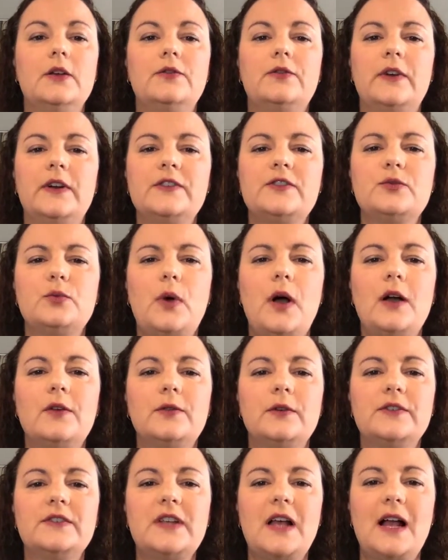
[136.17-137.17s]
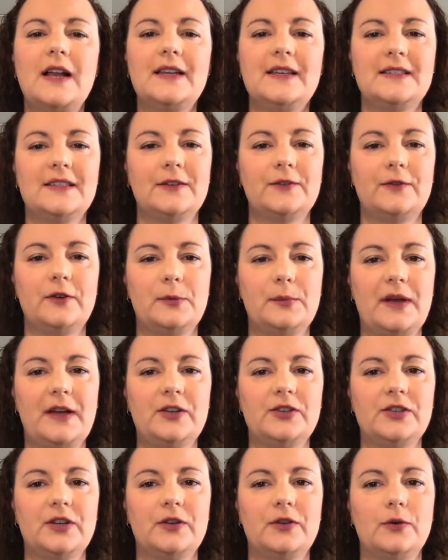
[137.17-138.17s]
François Rosotti's
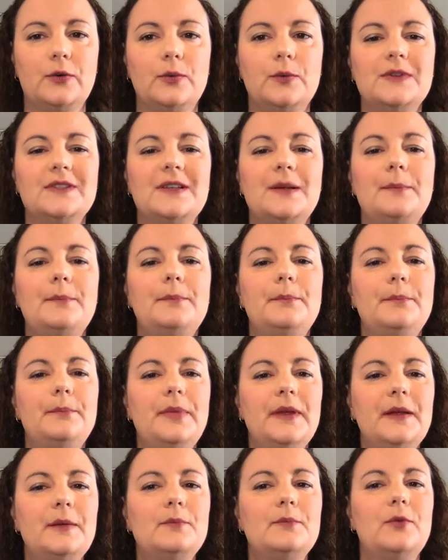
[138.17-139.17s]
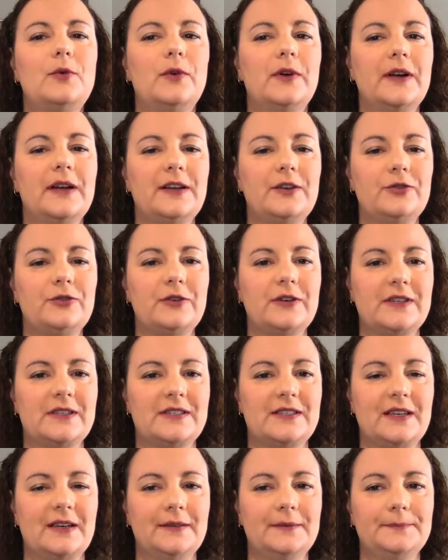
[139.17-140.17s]
information was a bit more
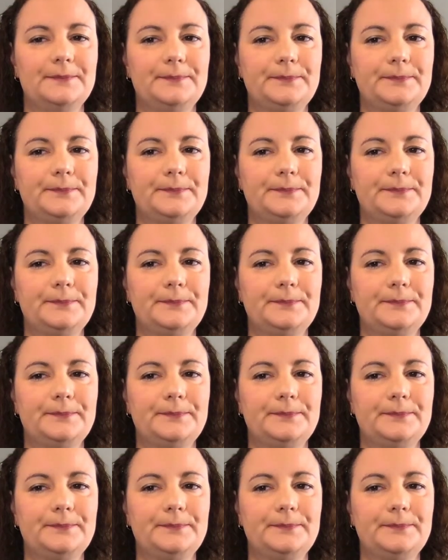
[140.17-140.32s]
interesting.